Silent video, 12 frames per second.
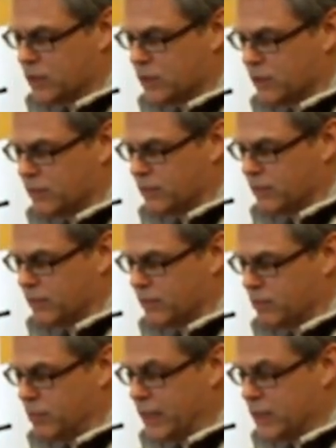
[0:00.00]
the
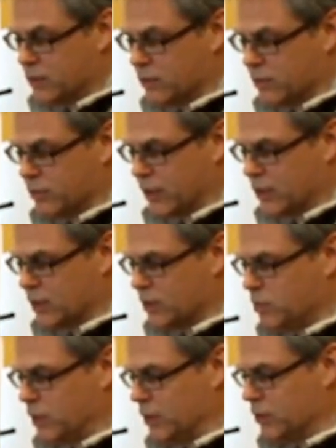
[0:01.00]
base of the vessel
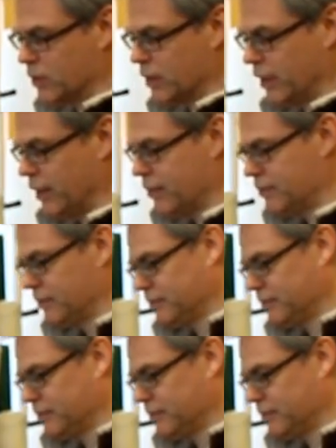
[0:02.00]
has been drying.